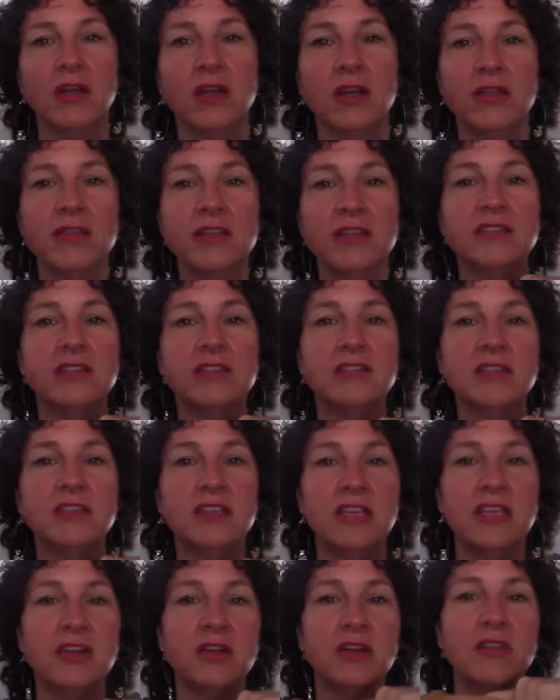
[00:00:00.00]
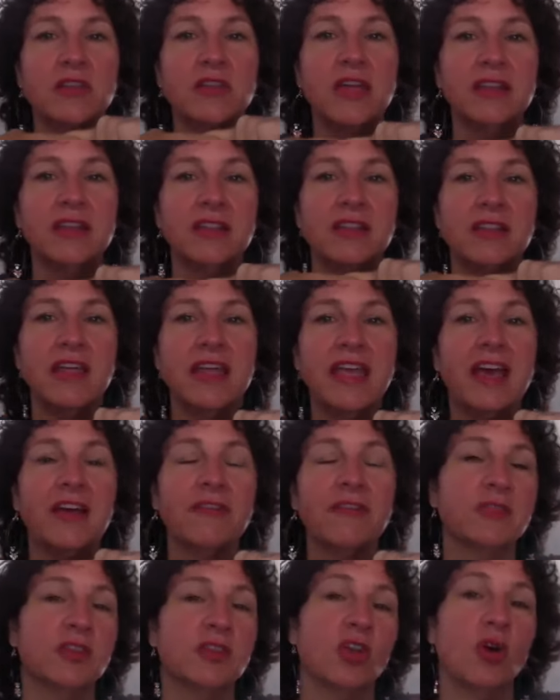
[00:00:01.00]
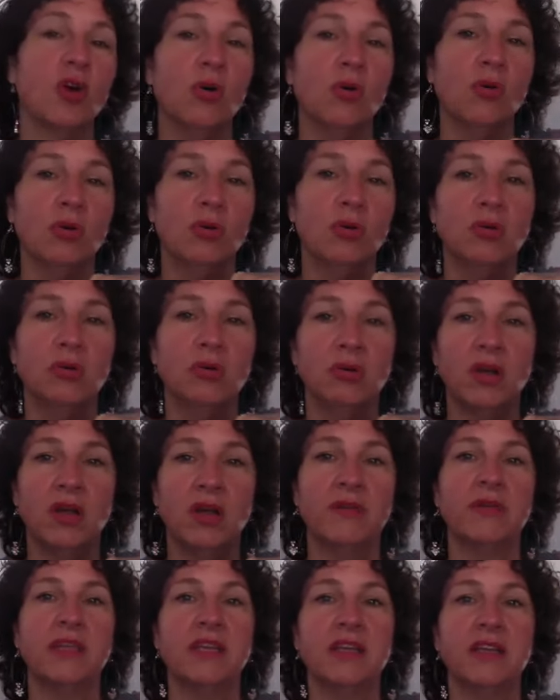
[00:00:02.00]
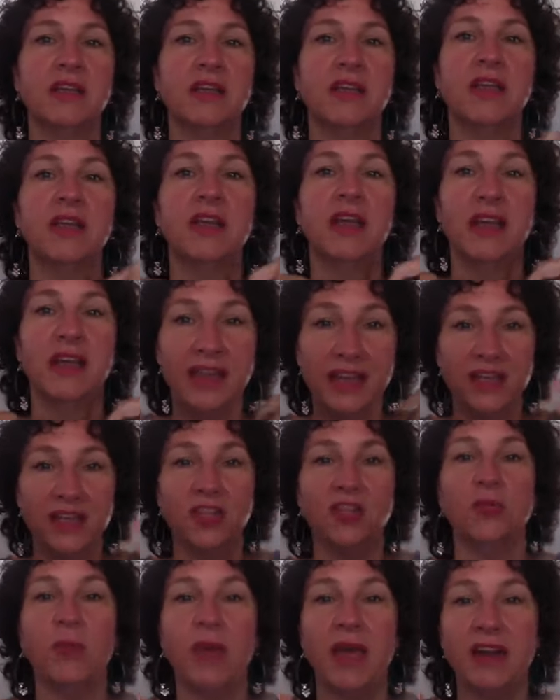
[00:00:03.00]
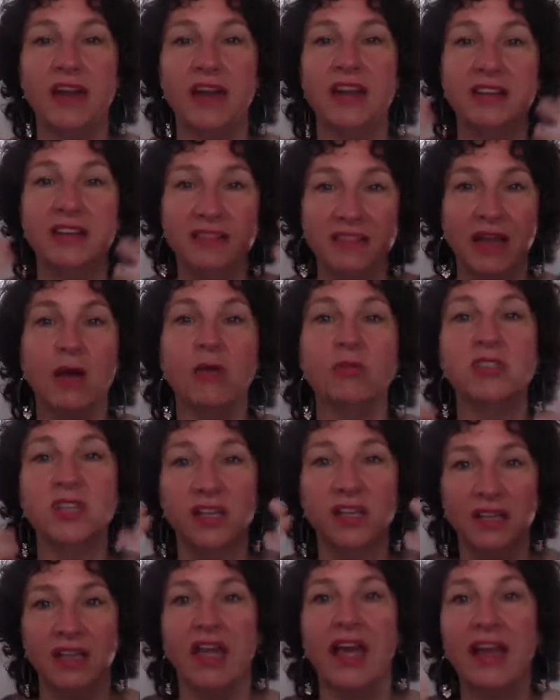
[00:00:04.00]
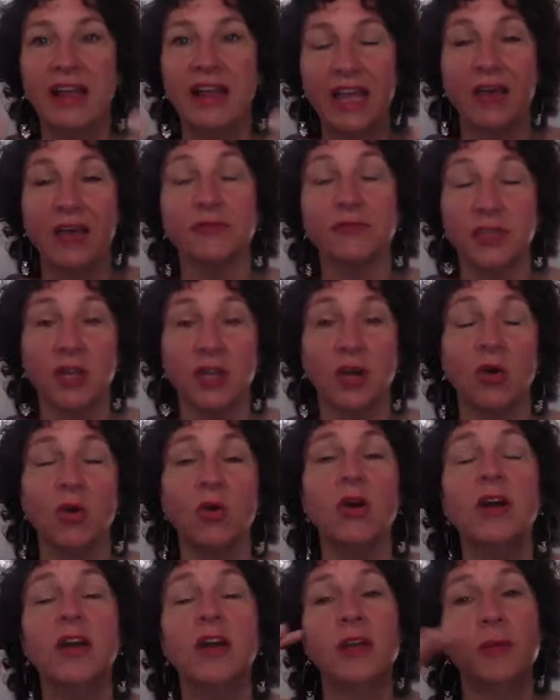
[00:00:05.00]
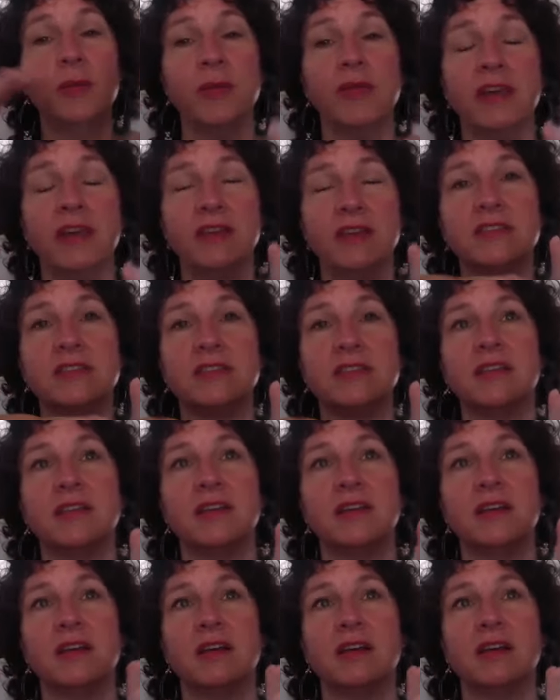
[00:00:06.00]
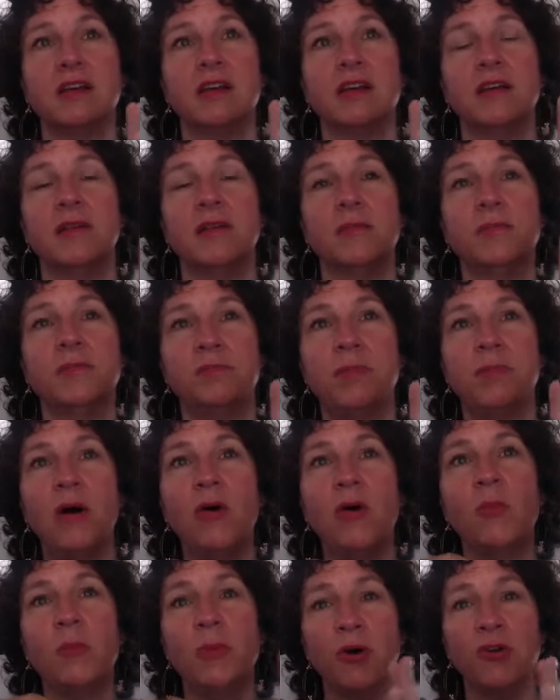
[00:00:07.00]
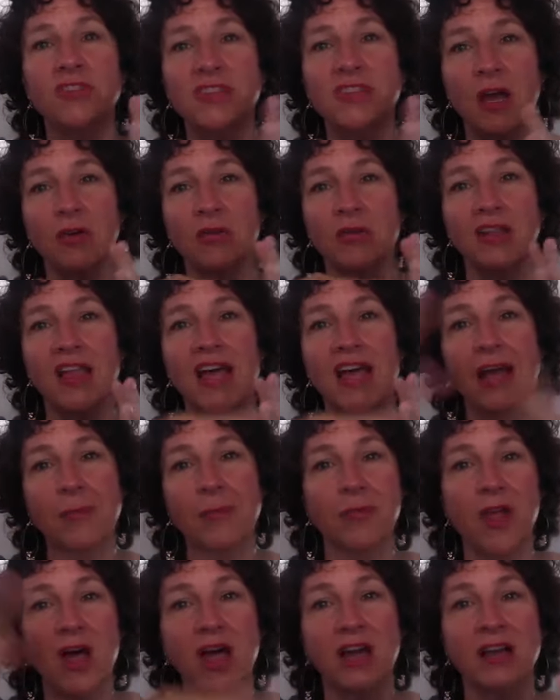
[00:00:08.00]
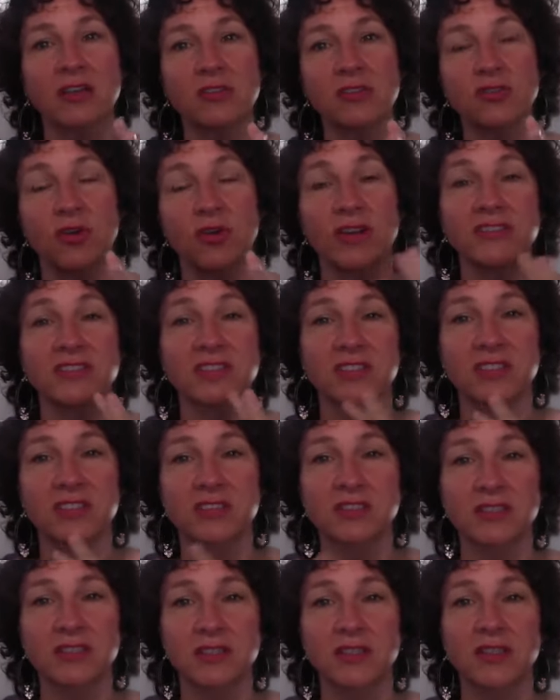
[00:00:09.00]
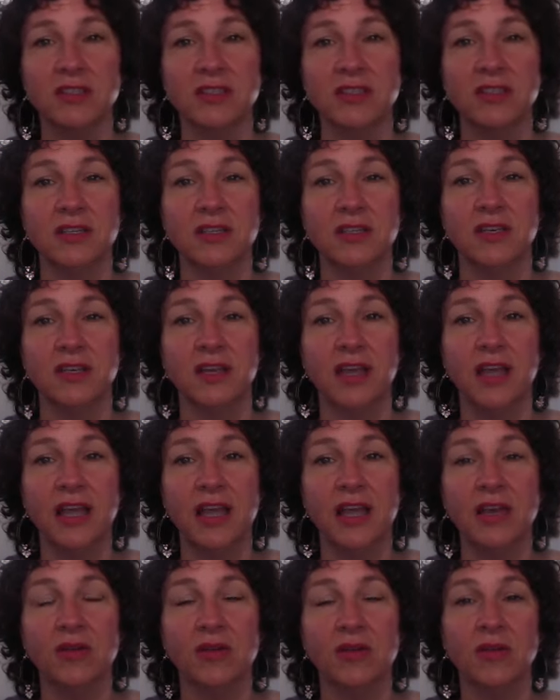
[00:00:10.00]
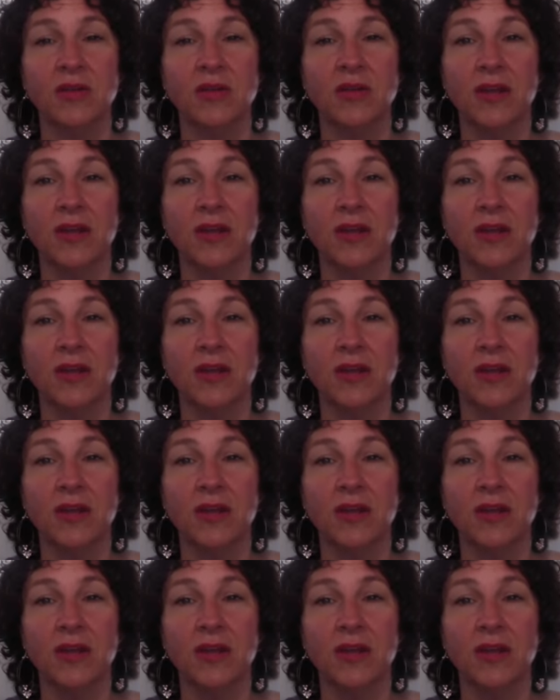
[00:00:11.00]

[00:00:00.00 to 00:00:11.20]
this is a year that they have to go. I mean, in humanity, doubt and lack have to go, because both doubt and lack block trust. And